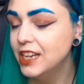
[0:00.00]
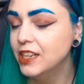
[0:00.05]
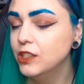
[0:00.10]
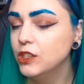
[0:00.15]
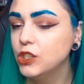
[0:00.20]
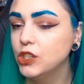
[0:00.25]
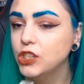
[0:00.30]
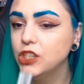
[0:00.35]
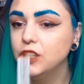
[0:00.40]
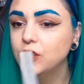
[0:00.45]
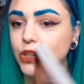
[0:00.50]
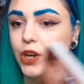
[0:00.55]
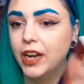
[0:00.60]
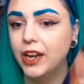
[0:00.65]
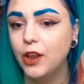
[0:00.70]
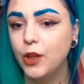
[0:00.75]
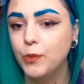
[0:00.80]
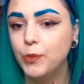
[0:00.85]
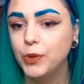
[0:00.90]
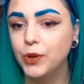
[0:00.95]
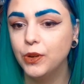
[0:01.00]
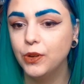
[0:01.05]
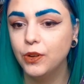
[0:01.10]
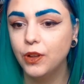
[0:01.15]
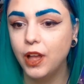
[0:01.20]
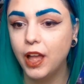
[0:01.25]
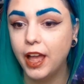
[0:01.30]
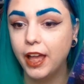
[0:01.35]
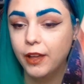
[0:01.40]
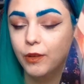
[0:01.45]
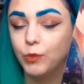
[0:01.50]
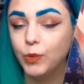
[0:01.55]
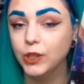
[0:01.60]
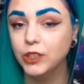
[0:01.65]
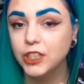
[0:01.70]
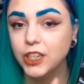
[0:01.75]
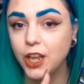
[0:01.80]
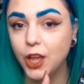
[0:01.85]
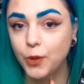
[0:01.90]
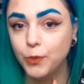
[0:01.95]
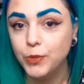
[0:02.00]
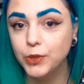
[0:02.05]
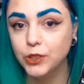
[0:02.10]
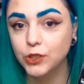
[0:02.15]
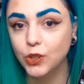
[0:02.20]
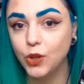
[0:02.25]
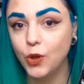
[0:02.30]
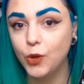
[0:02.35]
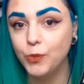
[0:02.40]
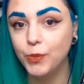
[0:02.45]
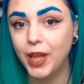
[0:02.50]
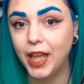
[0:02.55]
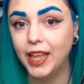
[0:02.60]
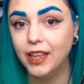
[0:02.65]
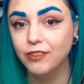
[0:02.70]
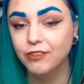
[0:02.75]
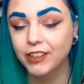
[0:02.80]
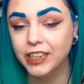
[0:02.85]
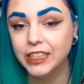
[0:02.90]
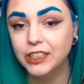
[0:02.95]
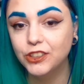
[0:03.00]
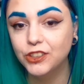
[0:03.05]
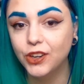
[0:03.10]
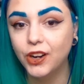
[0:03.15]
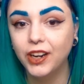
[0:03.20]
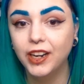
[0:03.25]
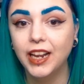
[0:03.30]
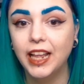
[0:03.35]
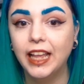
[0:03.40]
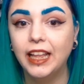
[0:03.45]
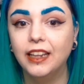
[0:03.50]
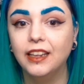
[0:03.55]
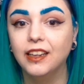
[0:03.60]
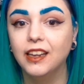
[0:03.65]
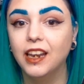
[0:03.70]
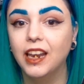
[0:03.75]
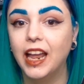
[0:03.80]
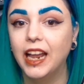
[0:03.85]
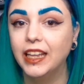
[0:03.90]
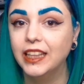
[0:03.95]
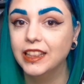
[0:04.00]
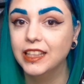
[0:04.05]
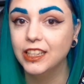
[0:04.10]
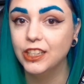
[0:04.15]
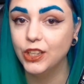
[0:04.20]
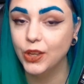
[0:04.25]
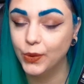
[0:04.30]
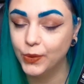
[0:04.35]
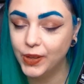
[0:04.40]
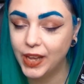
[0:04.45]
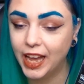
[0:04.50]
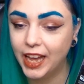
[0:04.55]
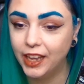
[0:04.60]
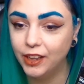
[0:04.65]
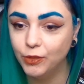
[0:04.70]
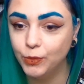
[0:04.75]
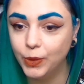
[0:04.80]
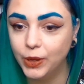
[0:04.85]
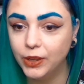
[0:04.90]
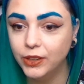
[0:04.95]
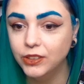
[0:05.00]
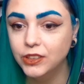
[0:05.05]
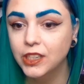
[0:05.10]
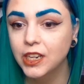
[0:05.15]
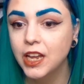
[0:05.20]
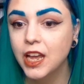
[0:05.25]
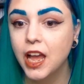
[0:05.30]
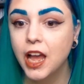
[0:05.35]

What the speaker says: So she's trying to open she opens up a restaurant in like the yokai world.